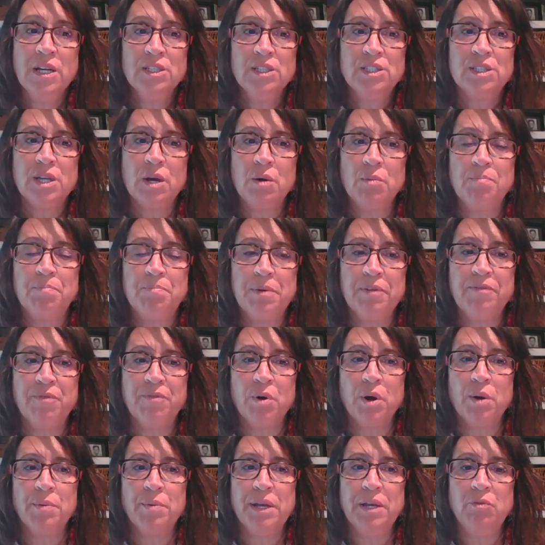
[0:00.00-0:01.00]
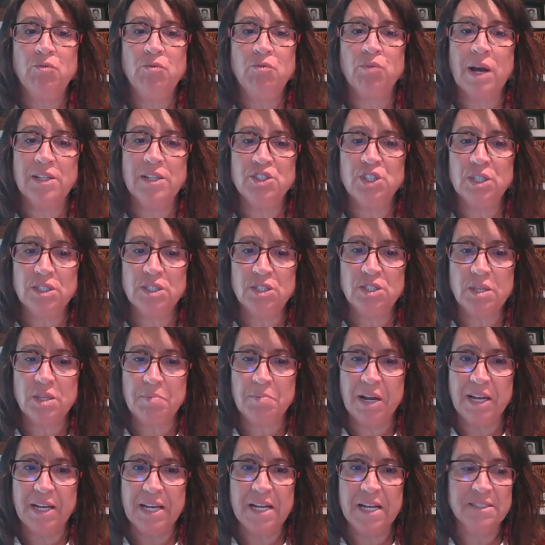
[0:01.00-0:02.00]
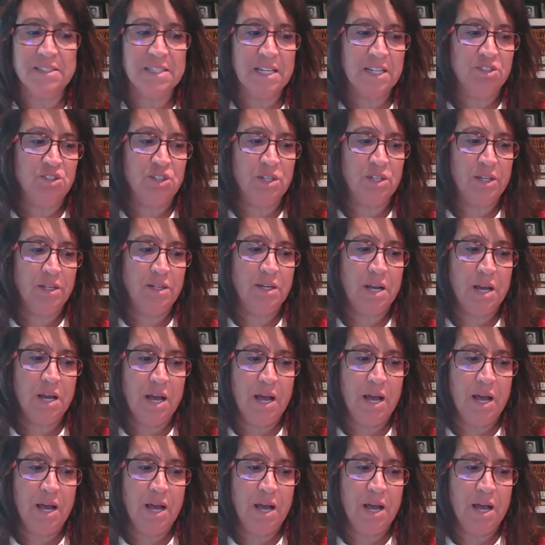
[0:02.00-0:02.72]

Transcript: so before we rush into the breakout session,